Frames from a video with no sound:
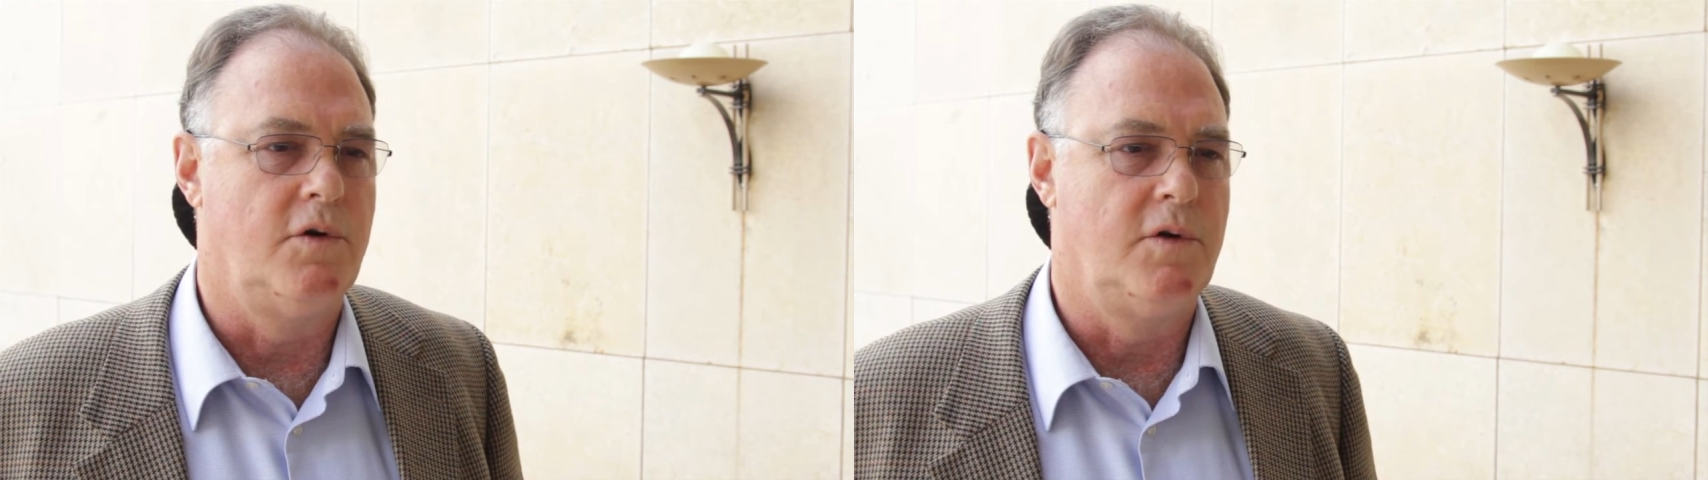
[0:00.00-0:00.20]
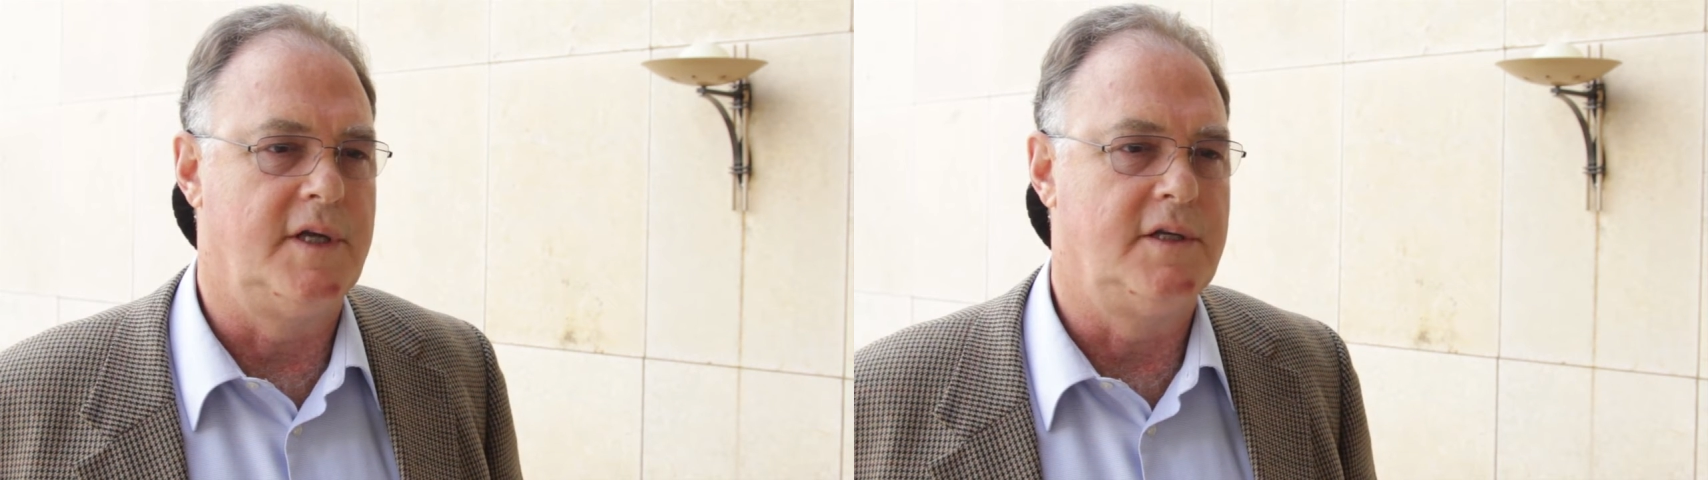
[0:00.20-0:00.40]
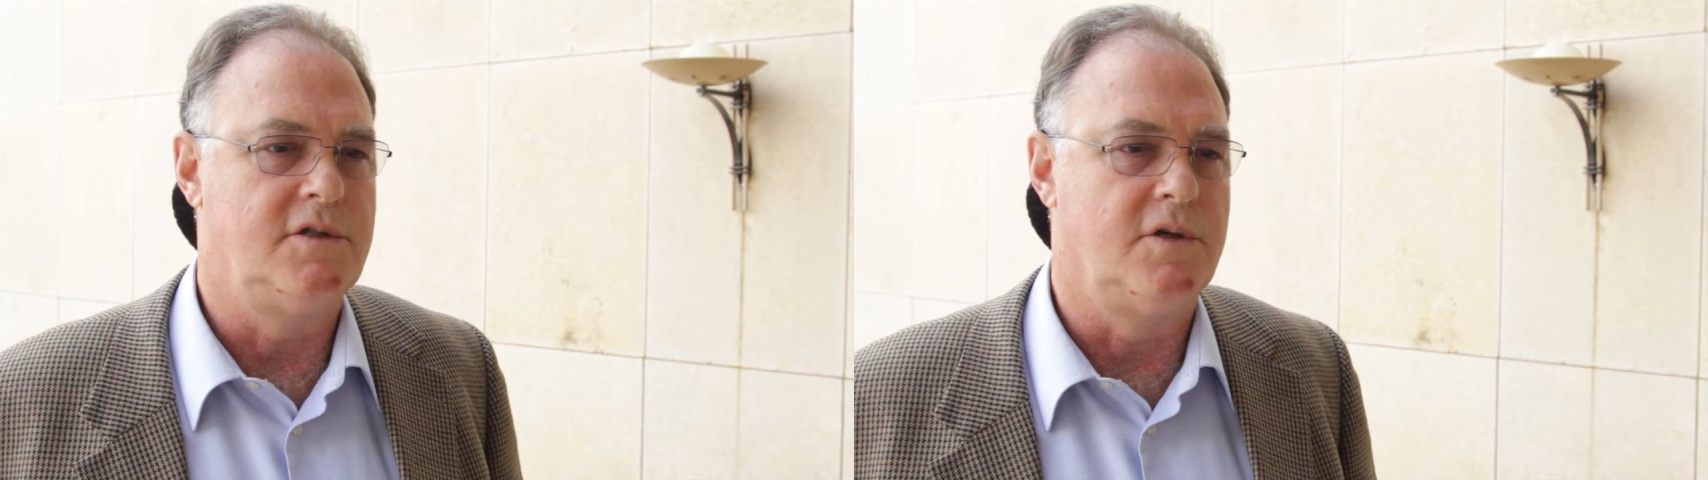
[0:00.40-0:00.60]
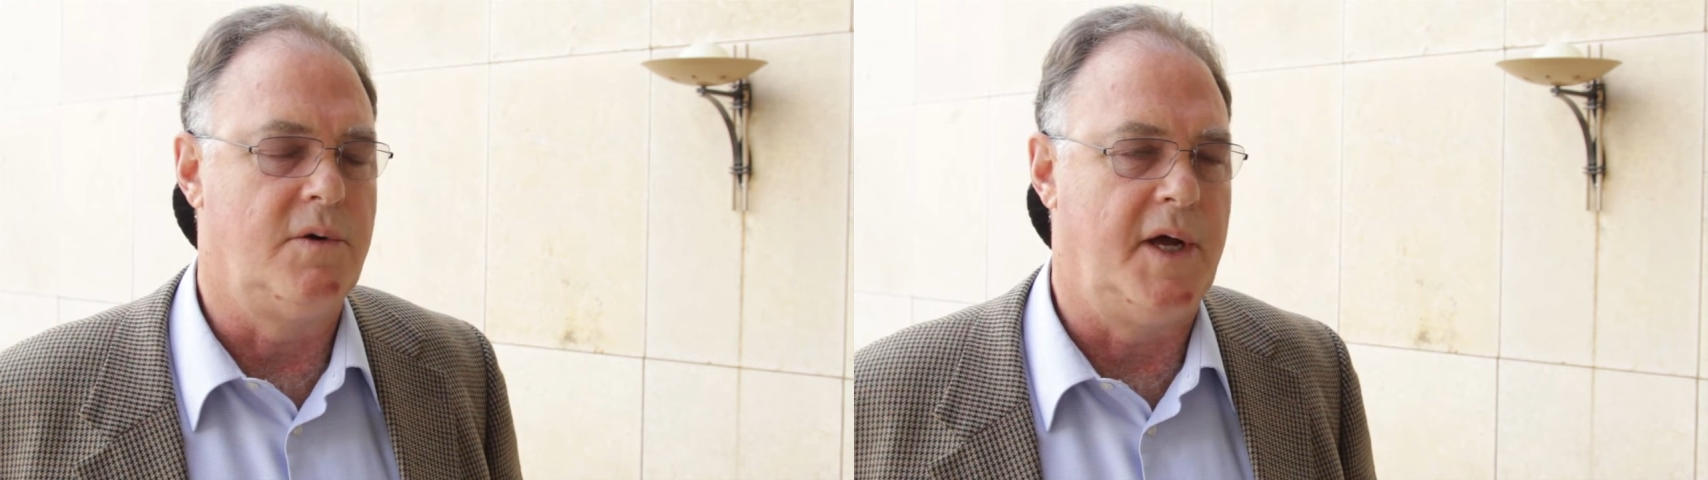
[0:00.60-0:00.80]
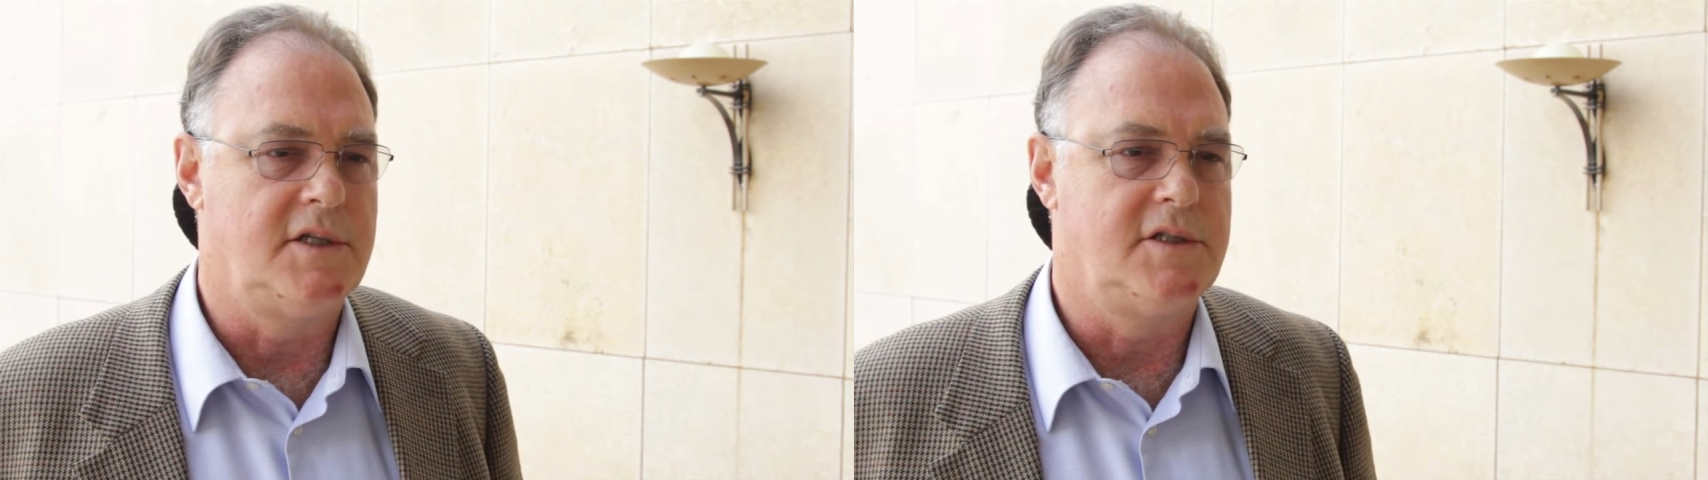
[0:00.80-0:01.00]
called into
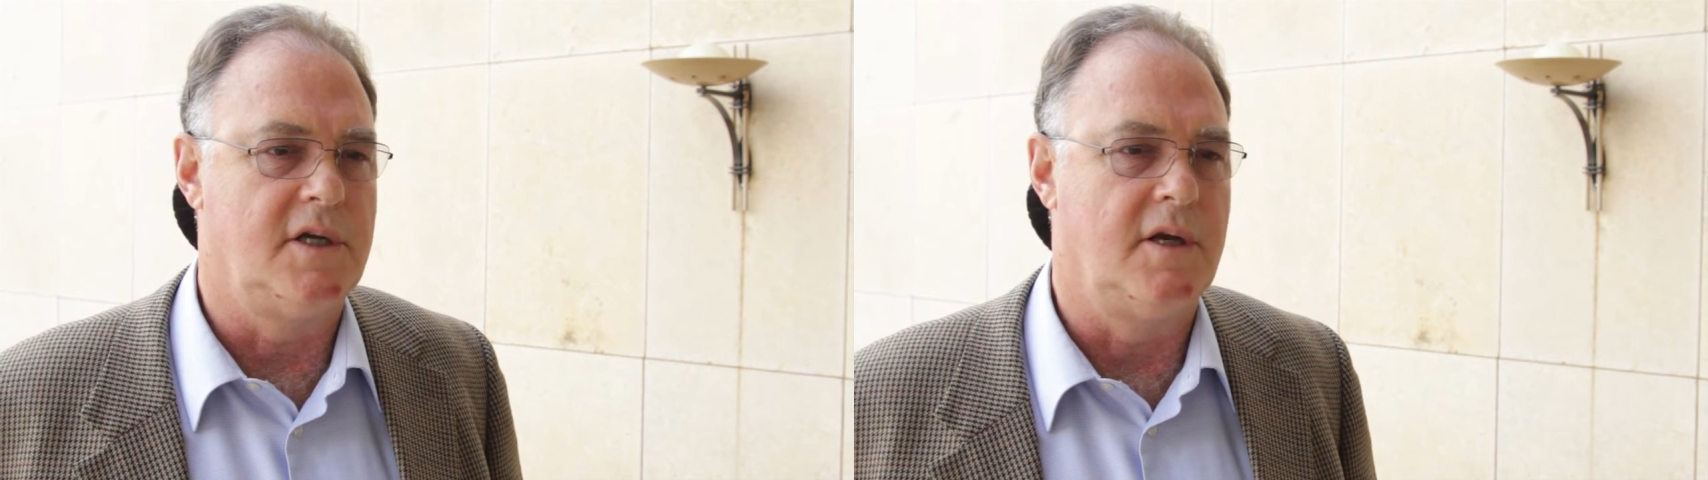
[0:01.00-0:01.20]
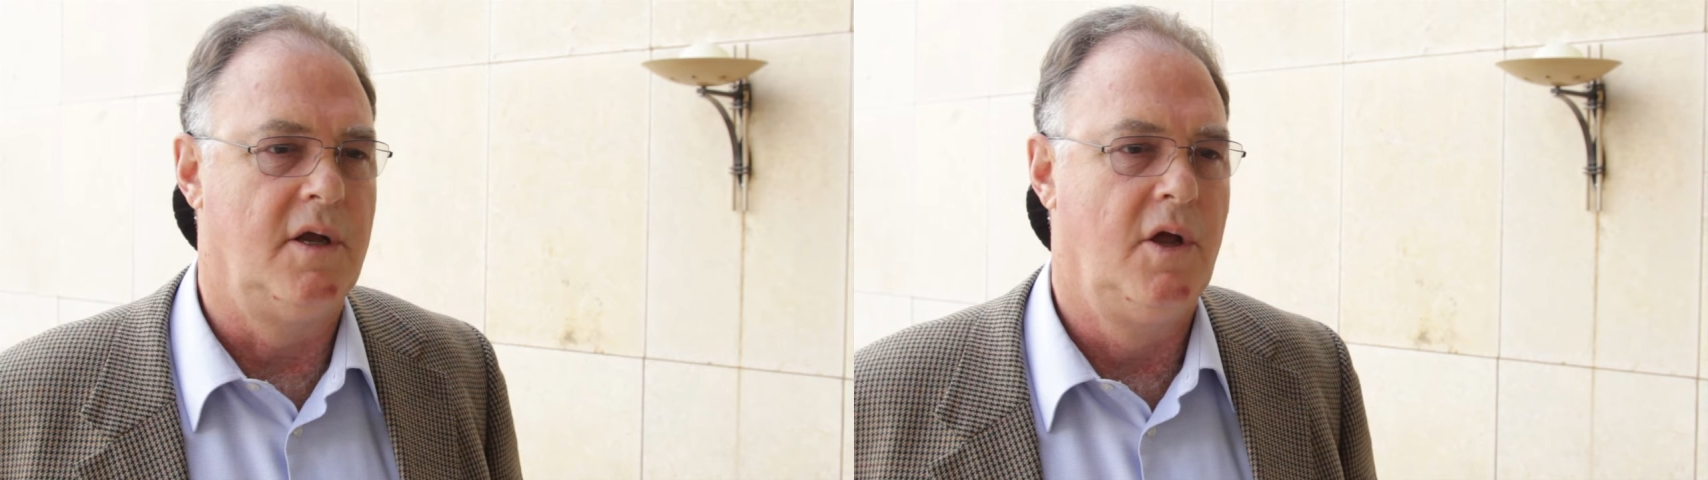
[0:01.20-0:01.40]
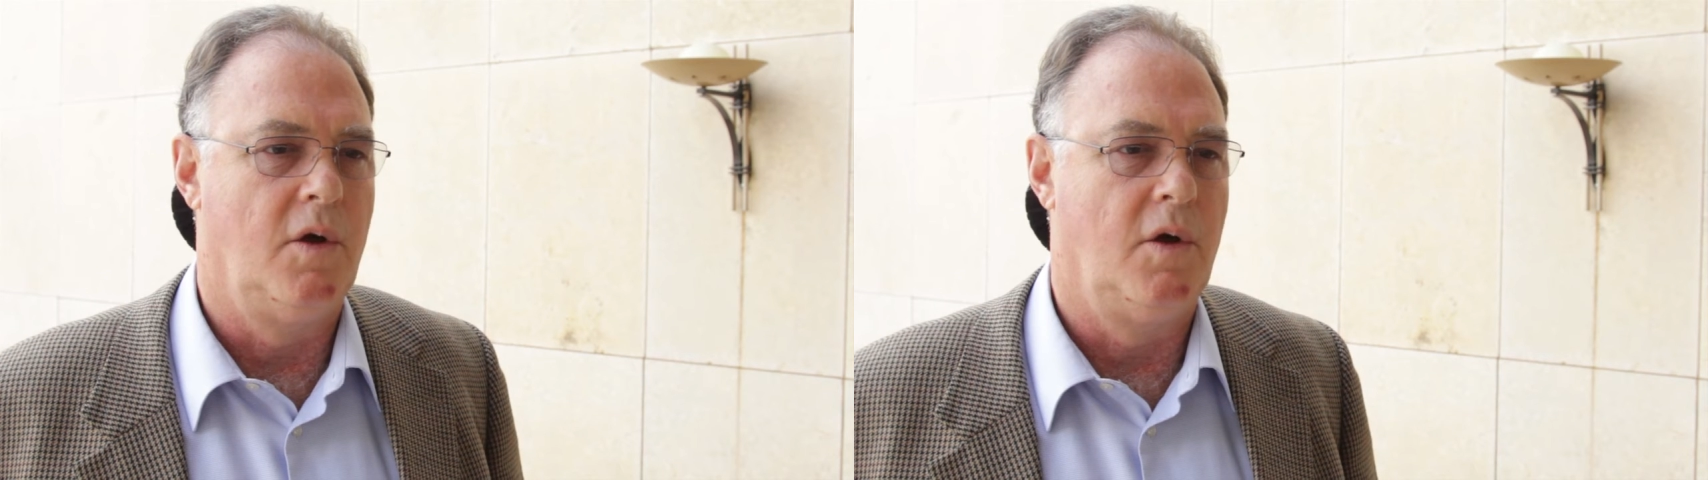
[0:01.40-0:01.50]
question